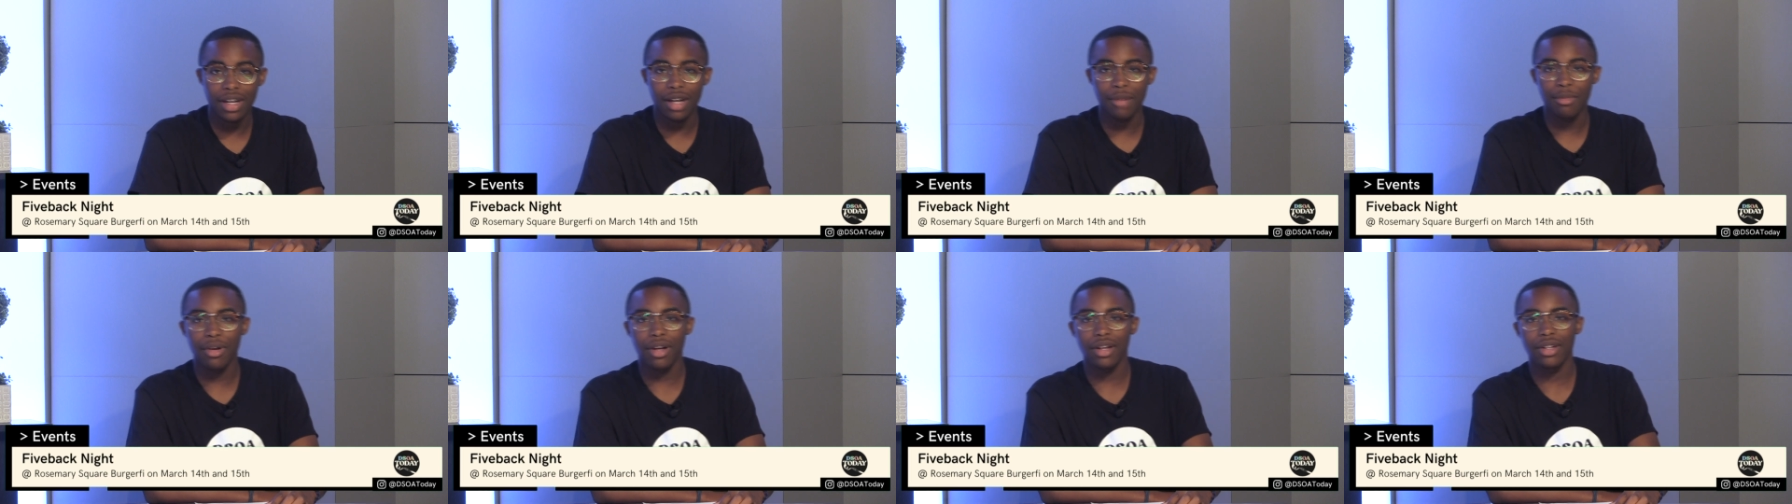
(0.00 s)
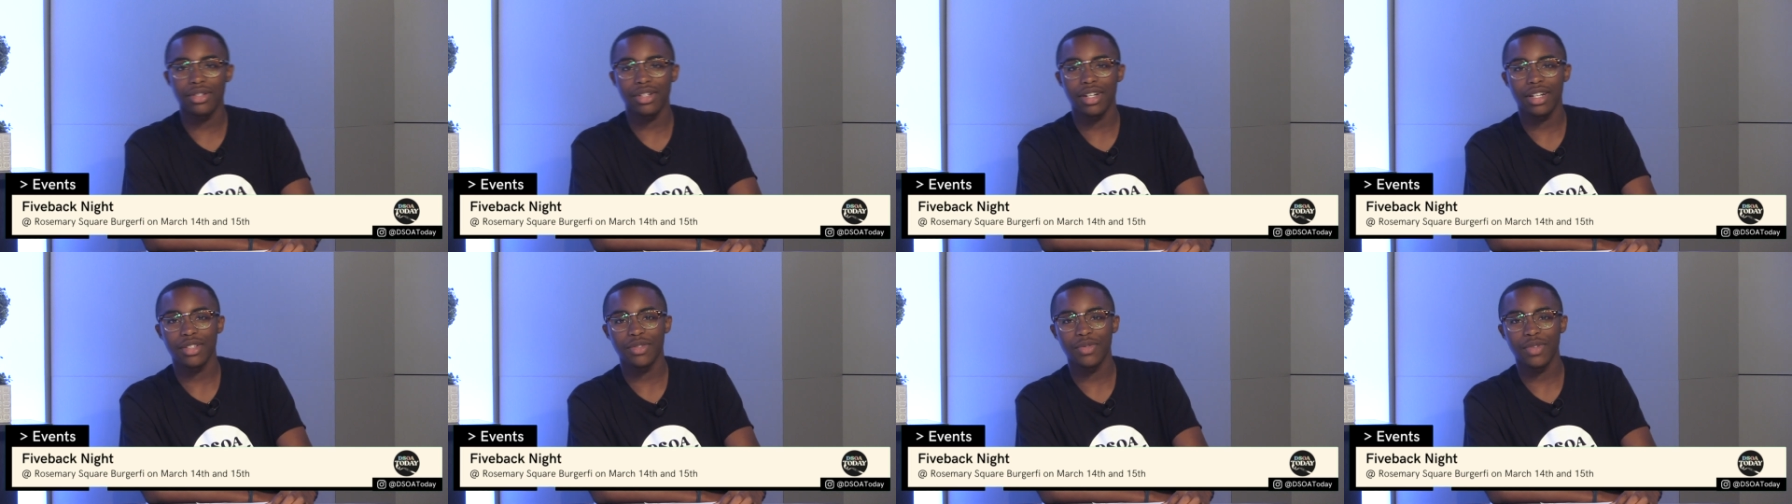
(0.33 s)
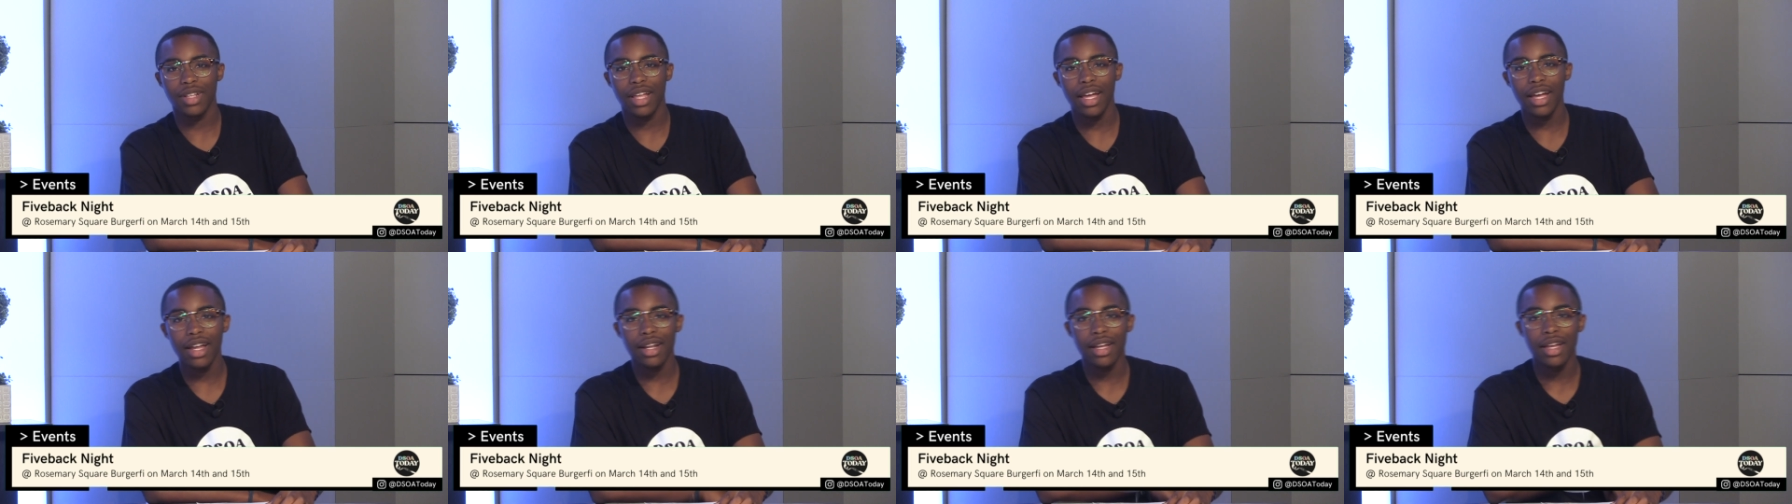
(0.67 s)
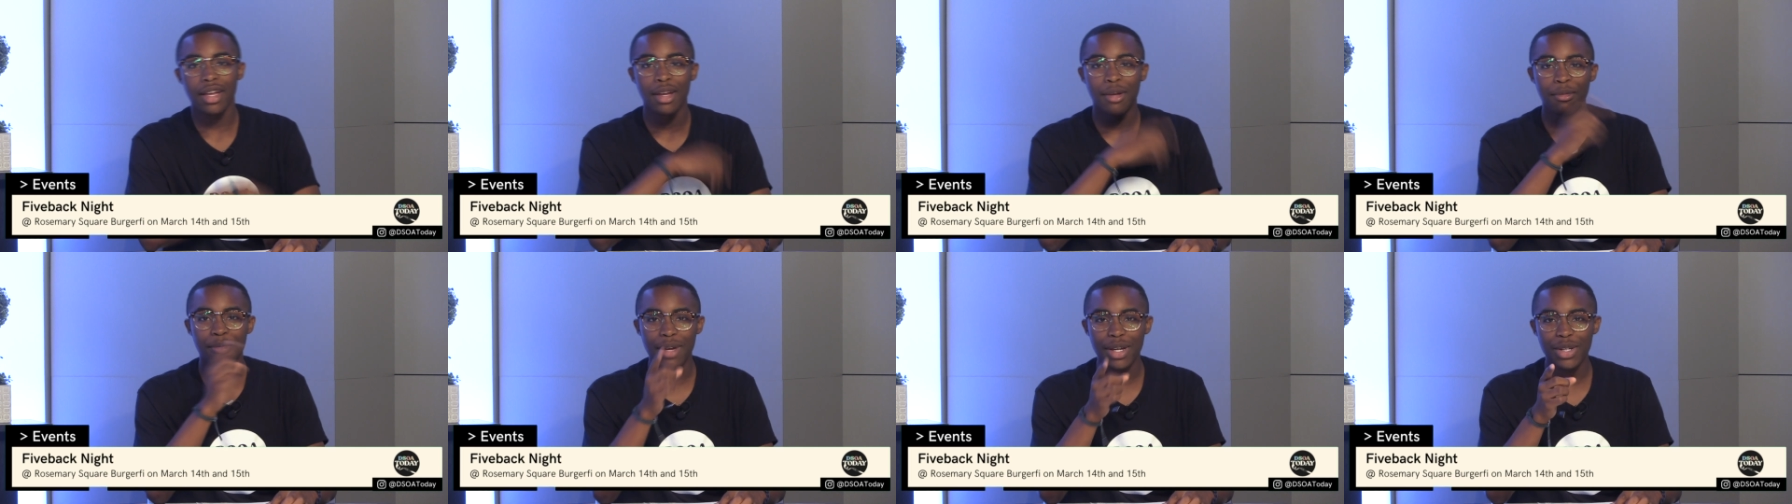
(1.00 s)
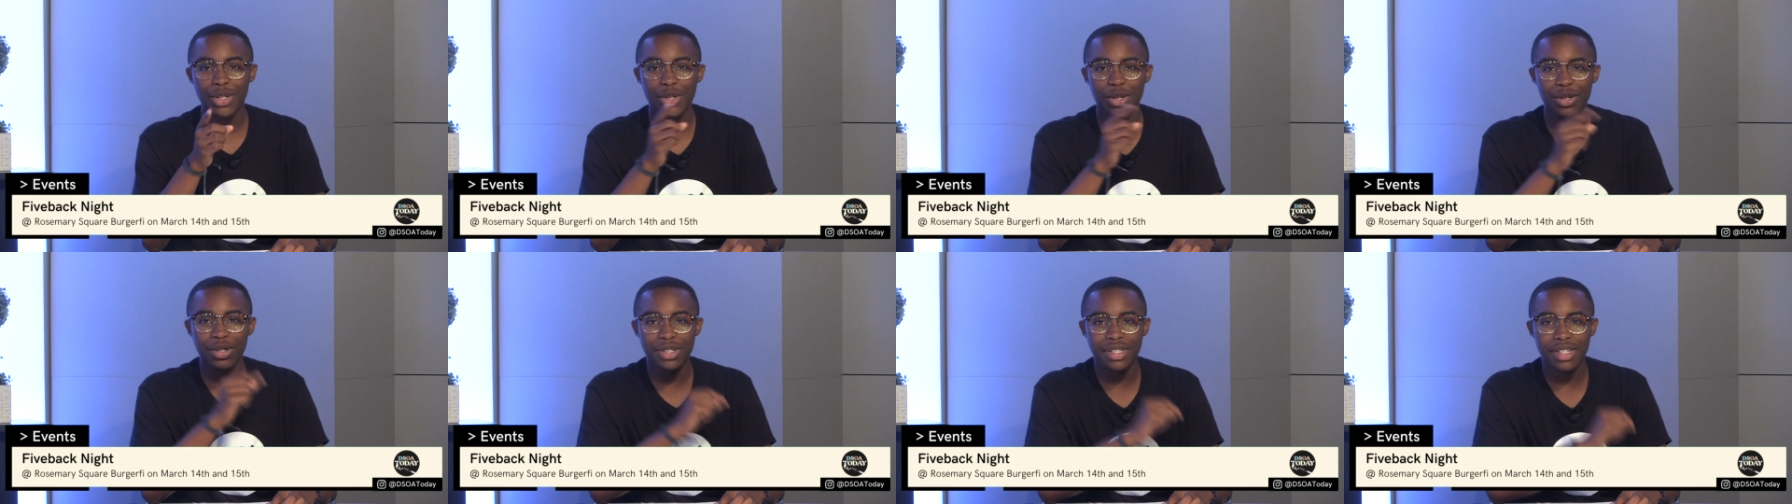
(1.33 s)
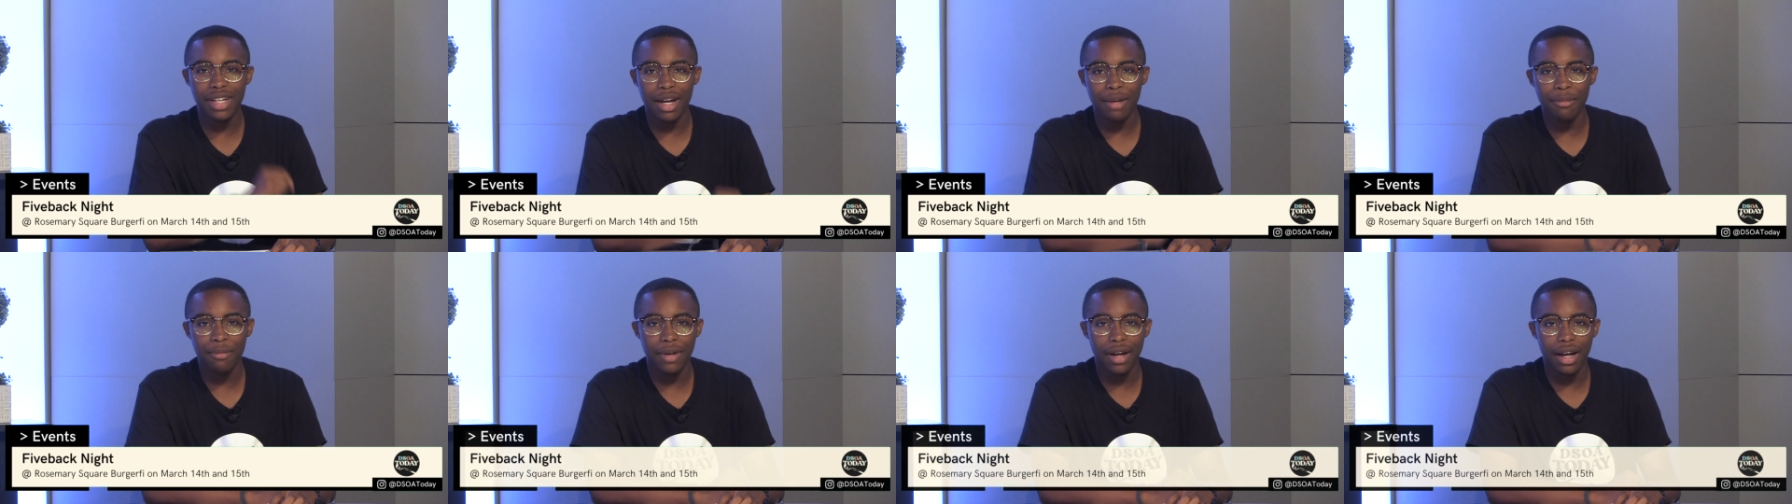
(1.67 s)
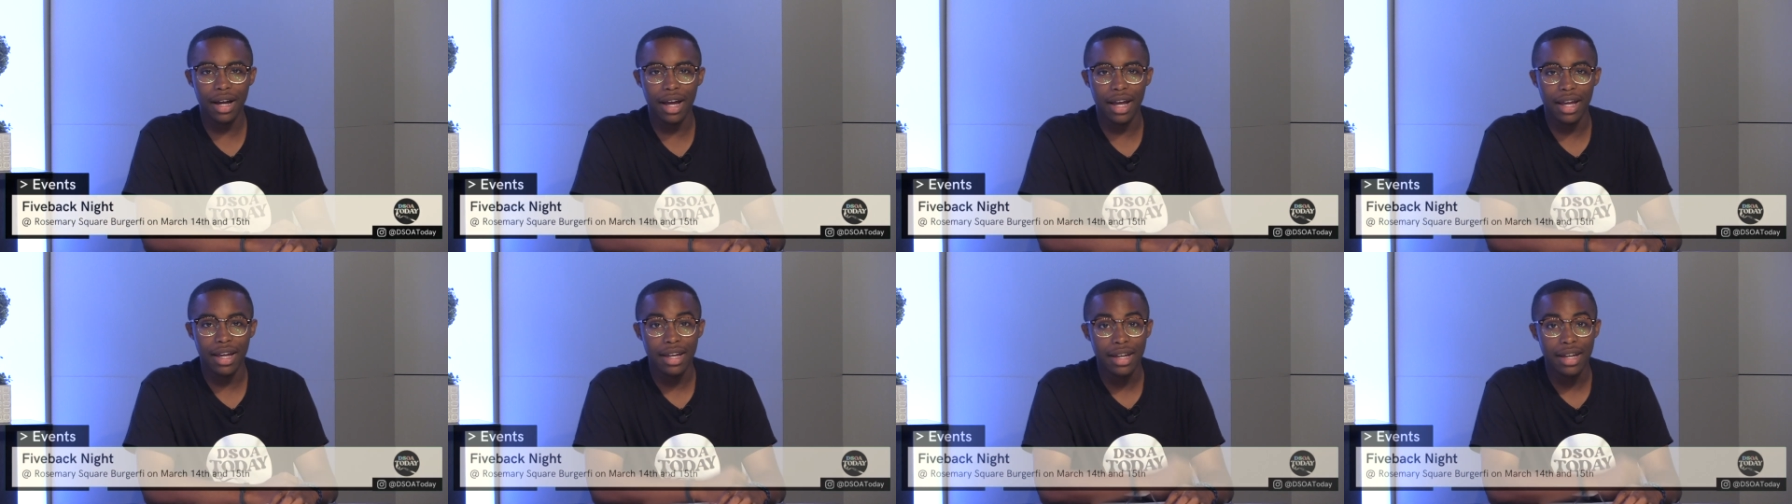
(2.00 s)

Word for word: I apologize for that. Make sure to stop by.